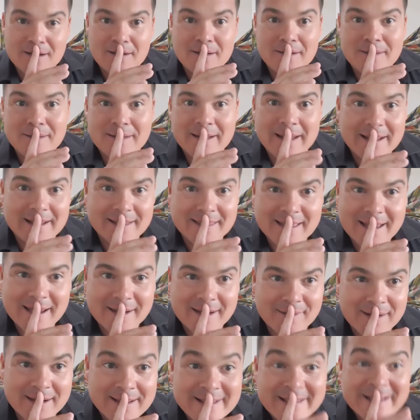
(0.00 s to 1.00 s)
like that,
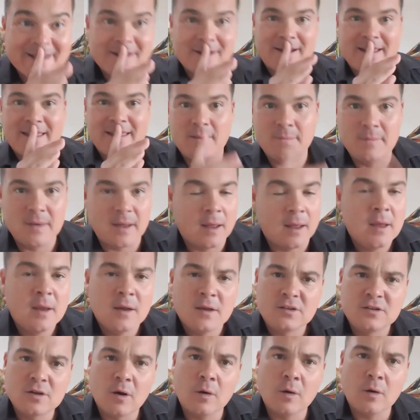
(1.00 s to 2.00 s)
right? In the middle.
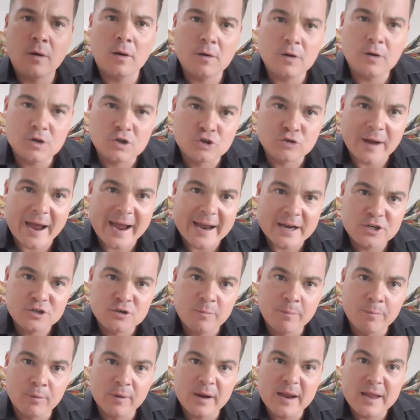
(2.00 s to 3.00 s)
So try to
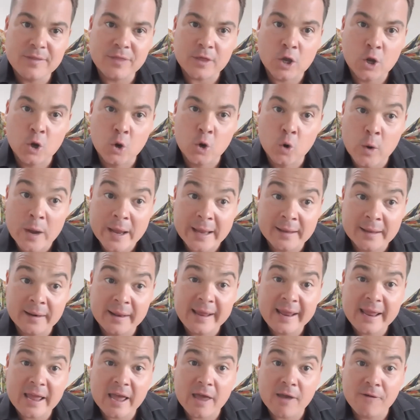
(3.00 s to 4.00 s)
breathe
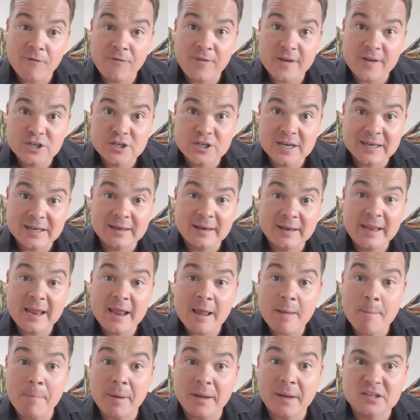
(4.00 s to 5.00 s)
quickly, efficiently,
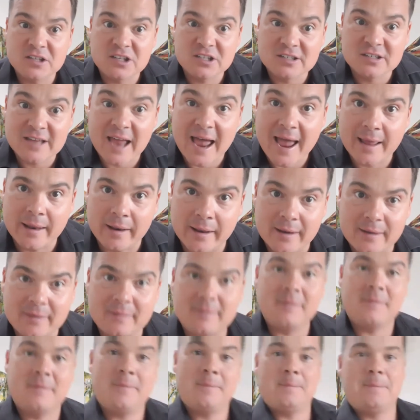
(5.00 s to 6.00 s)
but silent.
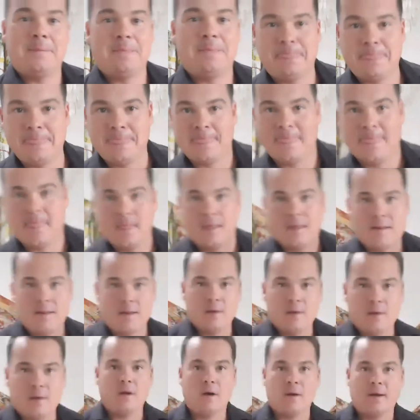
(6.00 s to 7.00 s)

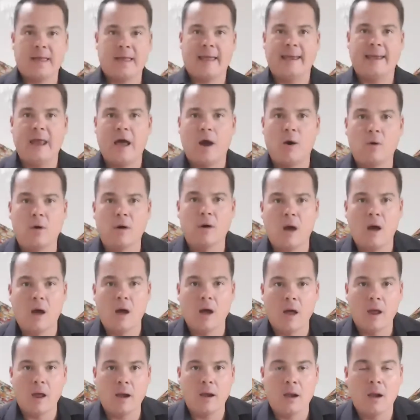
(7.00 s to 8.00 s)
Okay, now we're
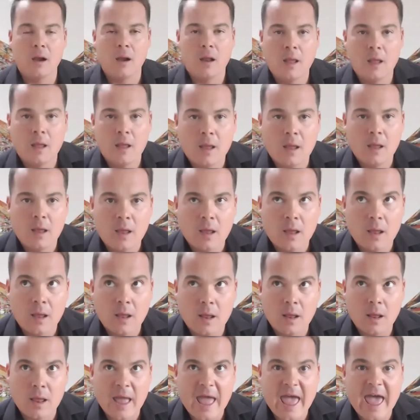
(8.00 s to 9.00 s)
on
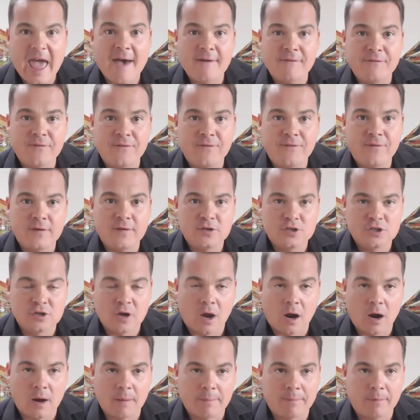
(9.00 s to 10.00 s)
F
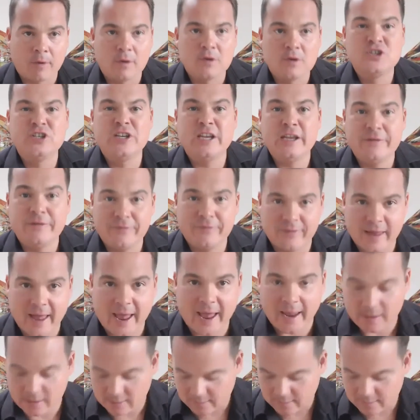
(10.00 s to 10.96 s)
sharp or G flat.